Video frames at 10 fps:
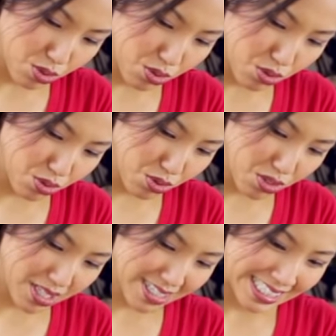
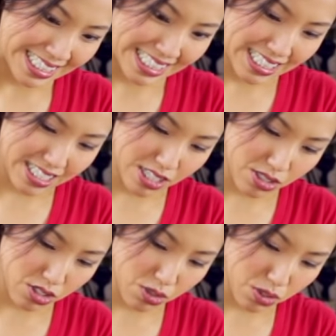Ooh, this
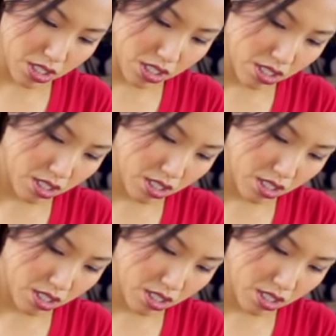looks so good.